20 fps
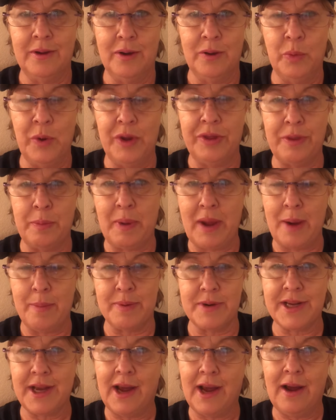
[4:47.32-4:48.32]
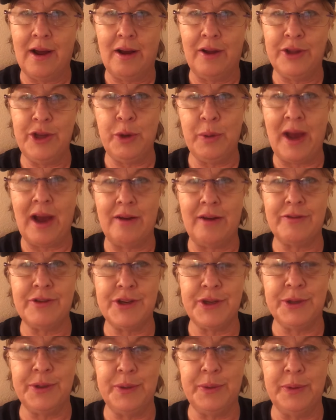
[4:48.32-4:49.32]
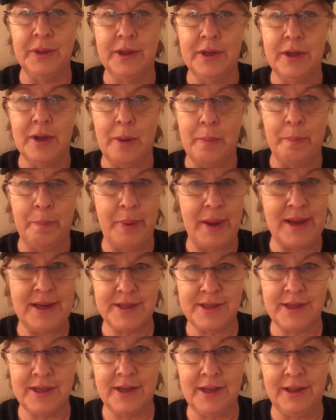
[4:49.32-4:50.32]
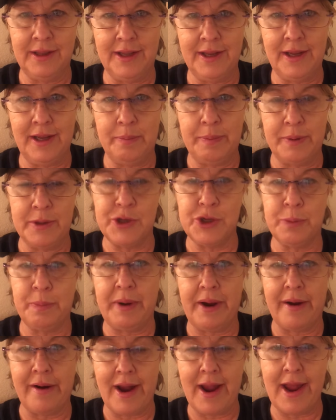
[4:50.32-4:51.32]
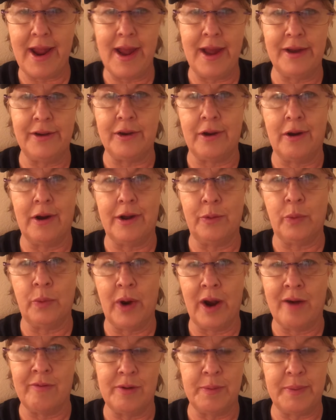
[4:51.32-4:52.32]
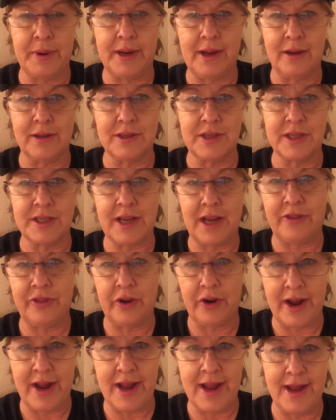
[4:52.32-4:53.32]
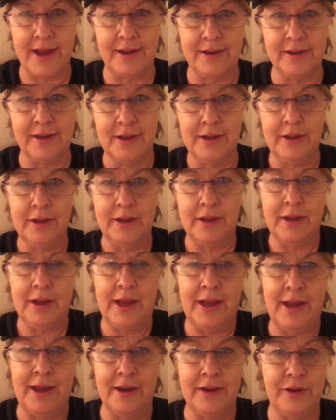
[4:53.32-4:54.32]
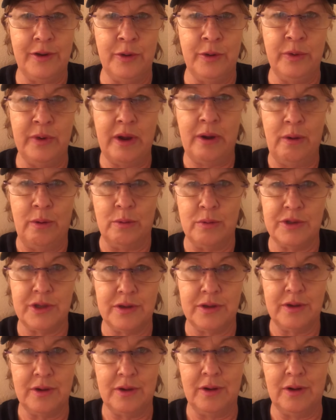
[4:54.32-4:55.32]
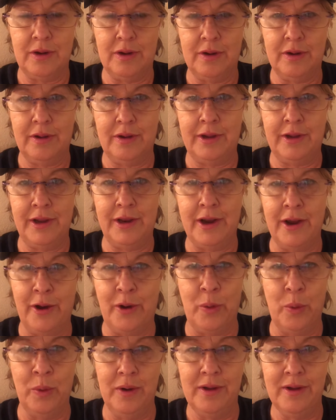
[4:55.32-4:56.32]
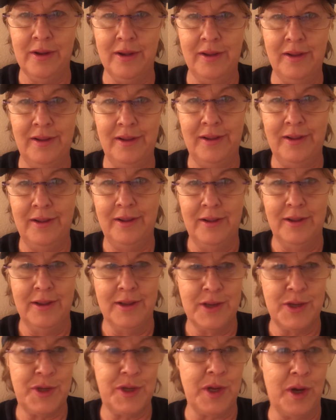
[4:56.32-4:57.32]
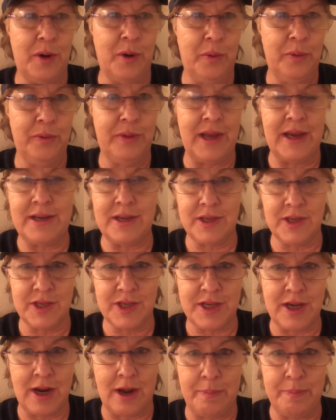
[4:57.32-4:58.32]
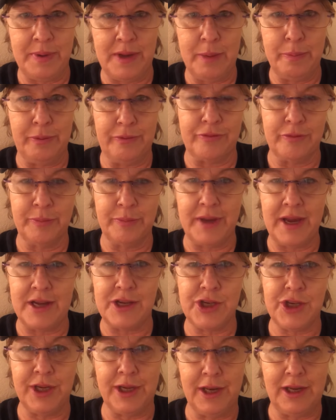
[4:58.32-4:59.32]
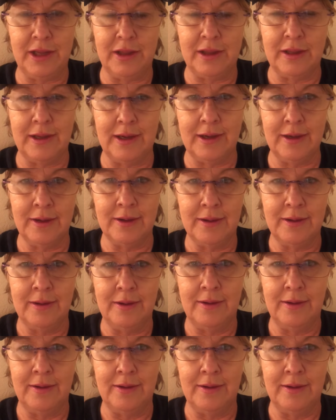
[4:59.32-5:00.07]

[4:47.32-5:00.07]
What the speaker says: with a paper towel. You have to basically put your bare hand on where everybody else has had their hand, and who knows, you know? So that doesn't stop people from catching anything.